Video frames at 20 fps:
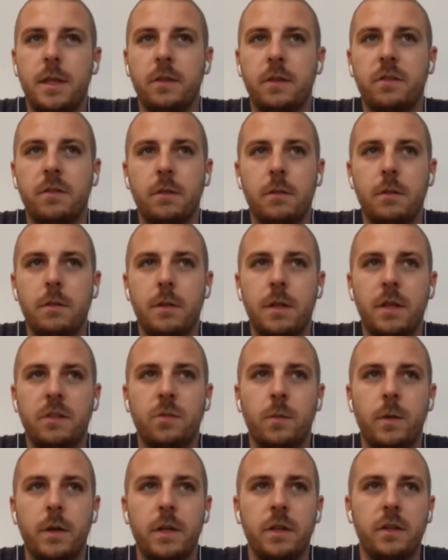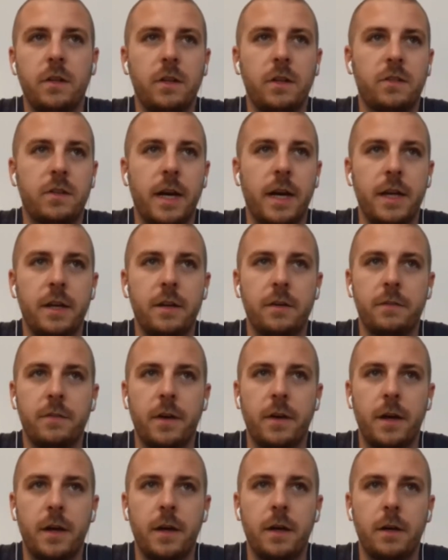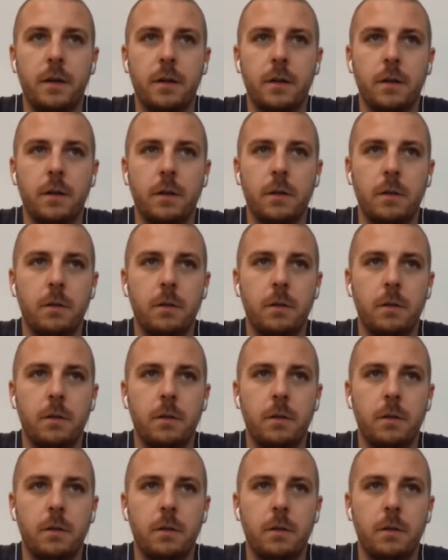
this one, it's kind of a